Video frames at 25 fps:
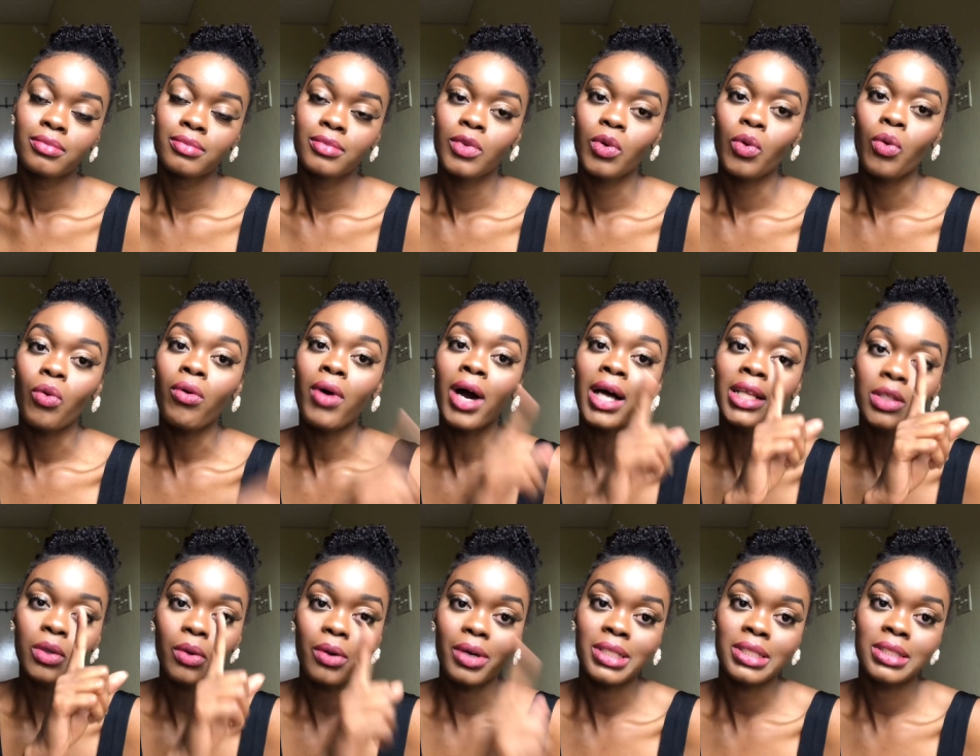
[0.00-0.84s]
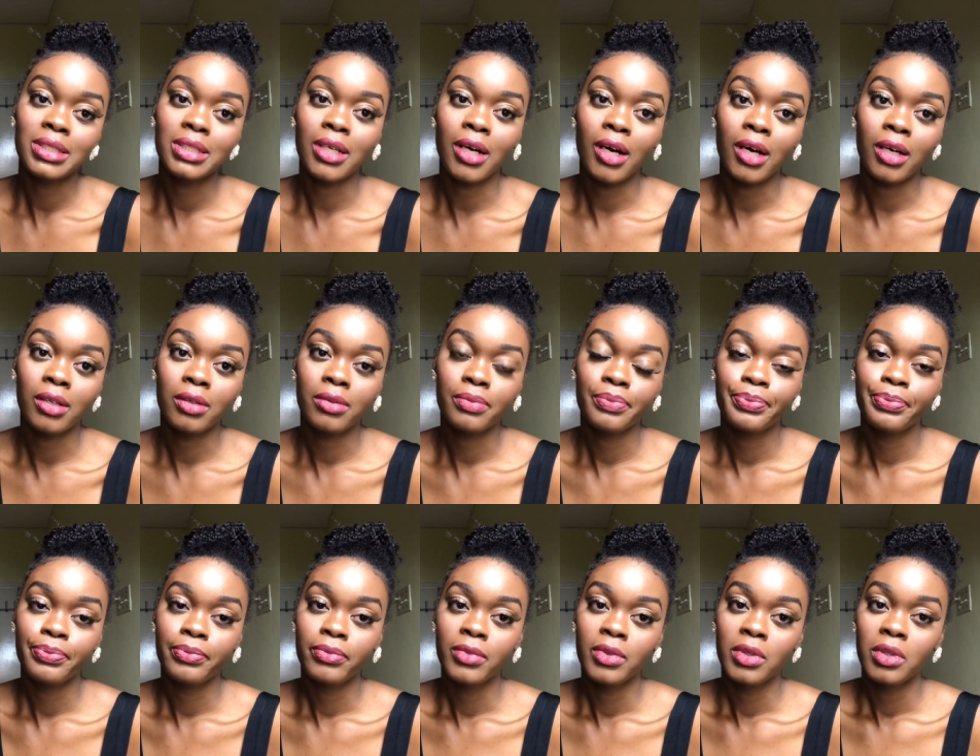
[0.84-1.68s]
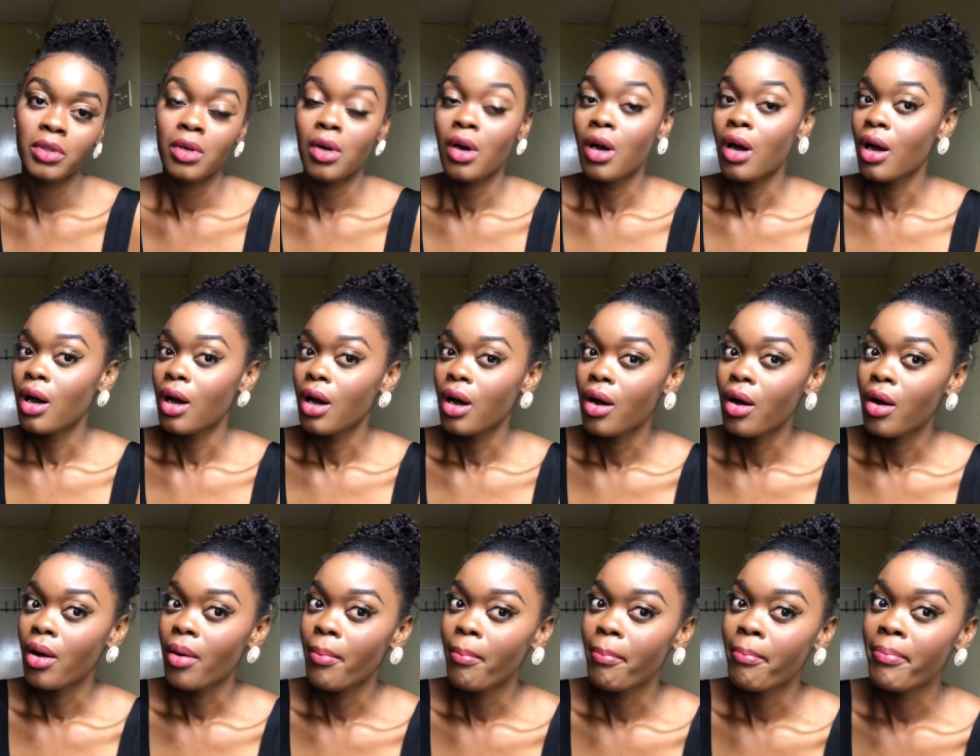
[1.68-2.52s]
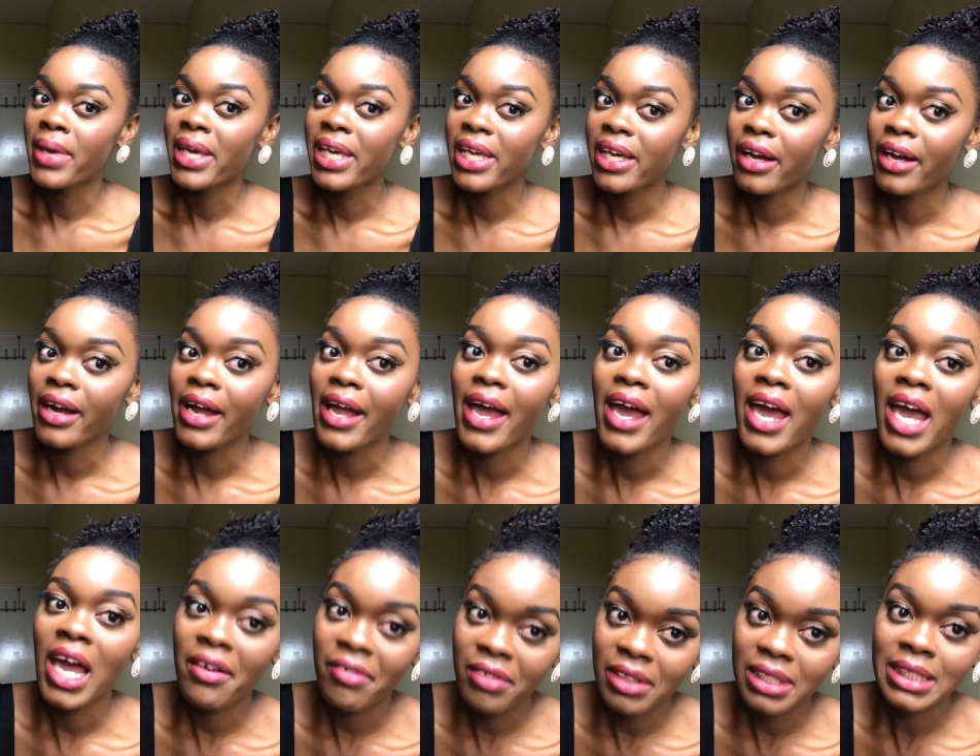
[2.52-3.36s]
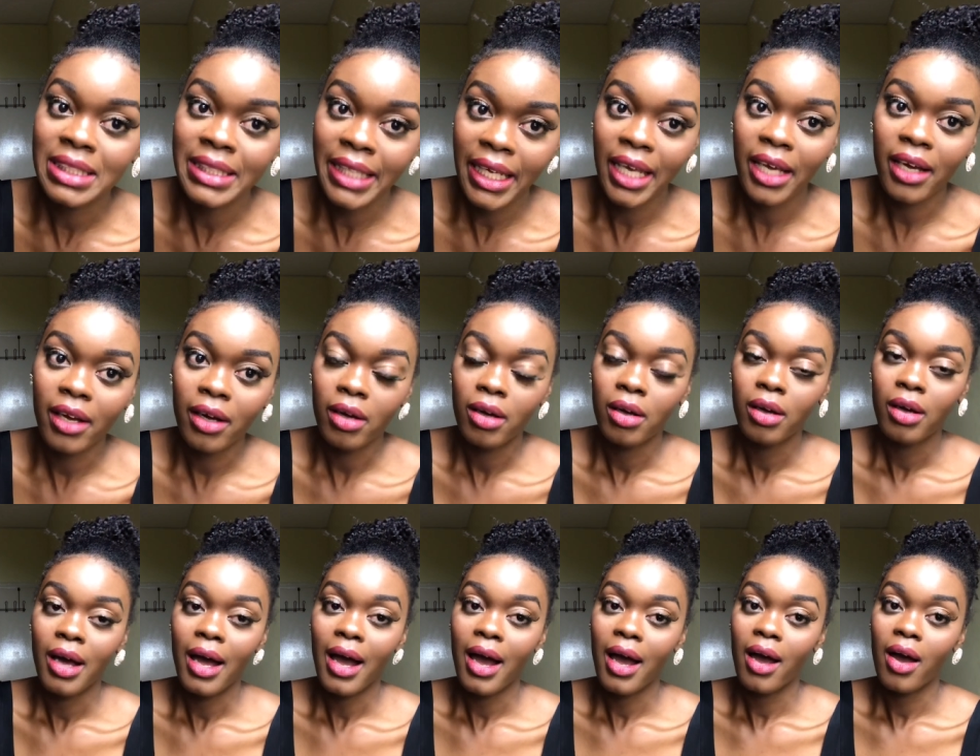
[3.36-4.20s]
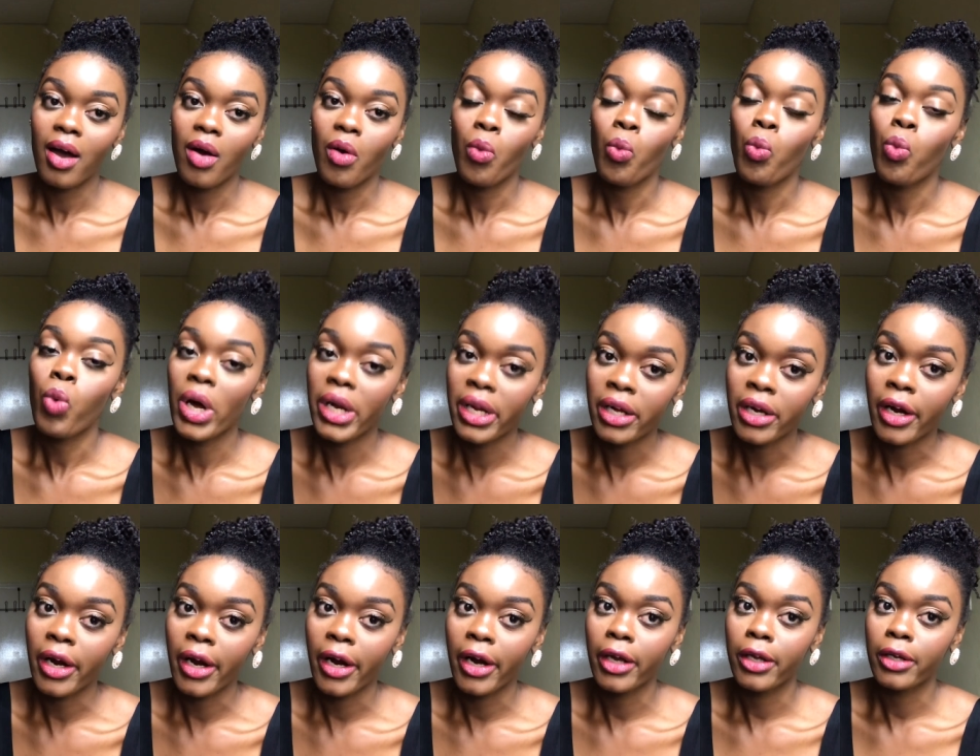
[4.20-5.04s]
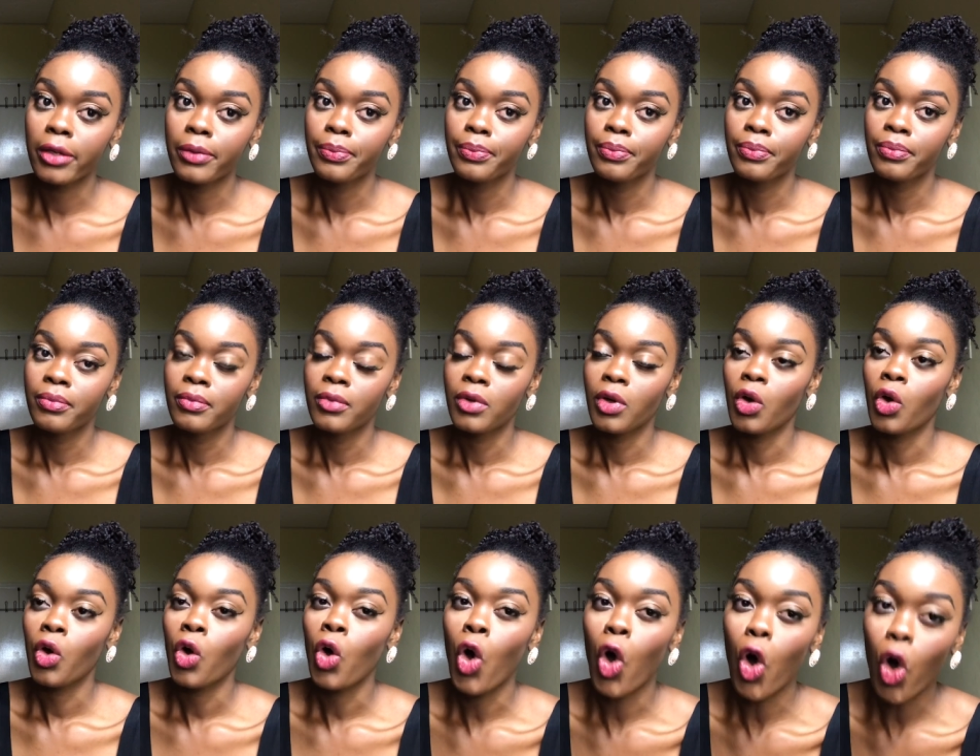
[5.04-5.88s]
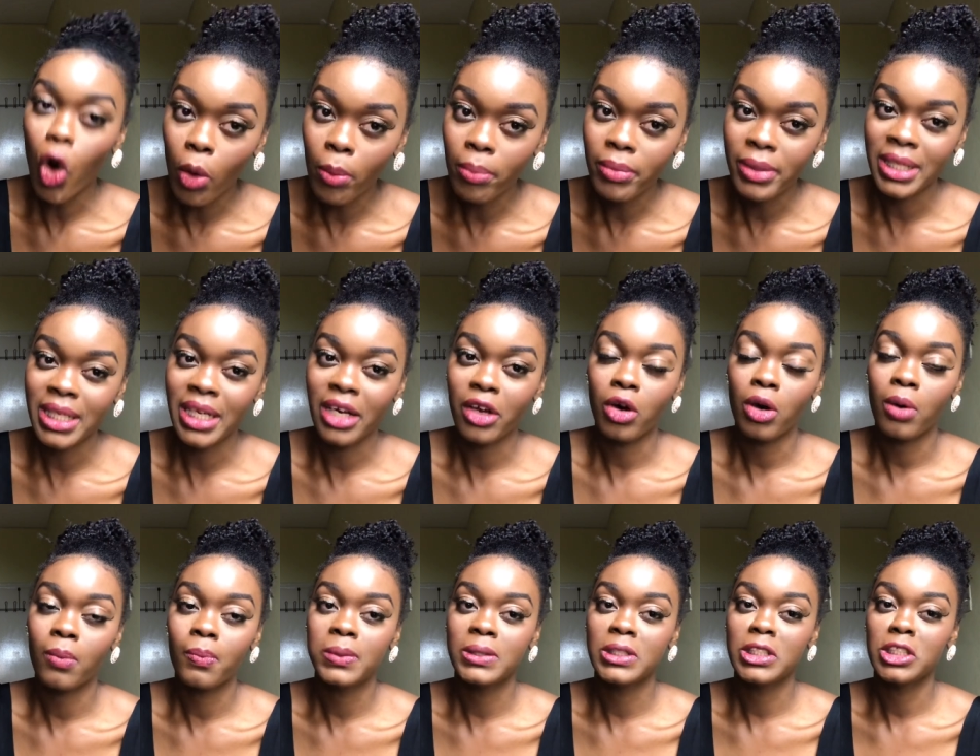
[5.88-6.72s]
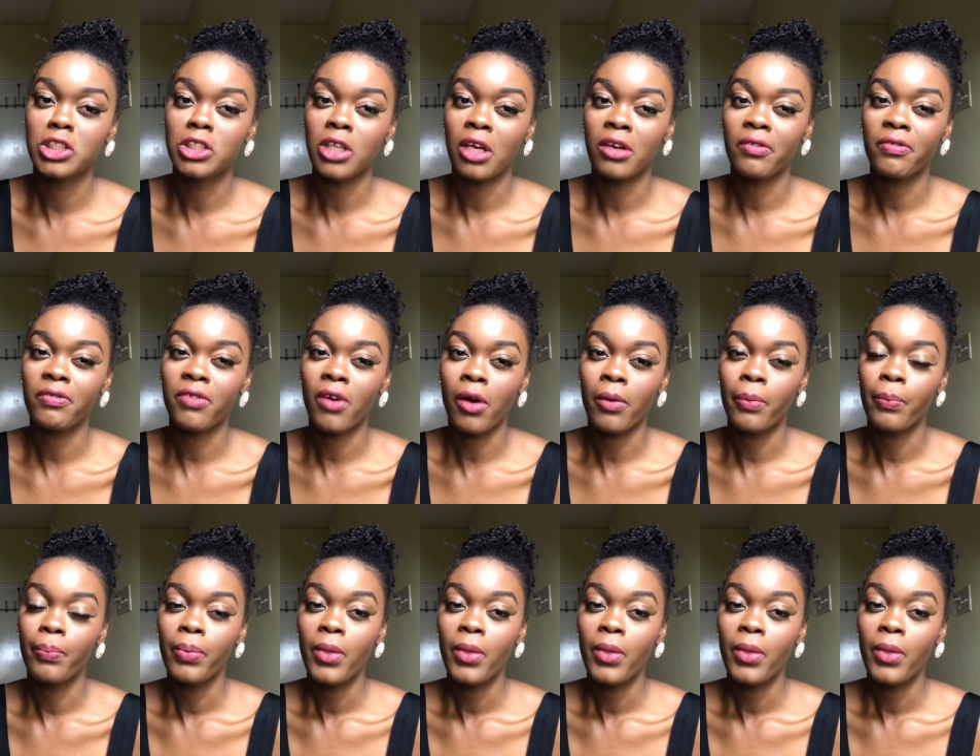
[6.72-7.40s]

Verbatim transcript: One question. Me hear everything what a girl come in the competition for.